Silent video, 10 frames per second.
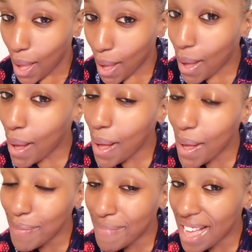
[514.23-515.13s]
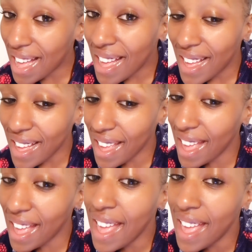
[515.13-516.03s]
hold my
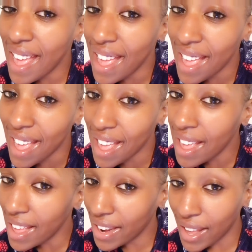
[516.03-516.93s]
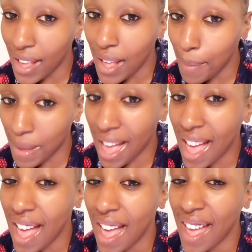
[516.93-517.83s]
head up
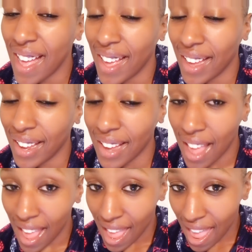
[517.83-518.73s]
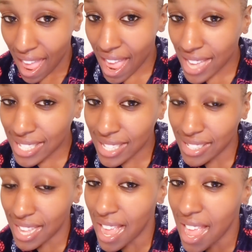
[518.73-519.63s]
high as I
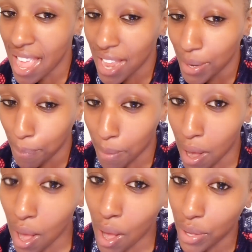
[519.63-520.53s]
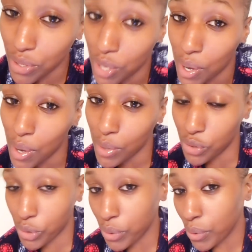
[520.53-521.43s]
stand stand upon your
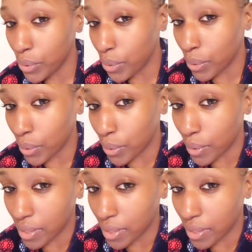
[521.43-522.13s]
truth,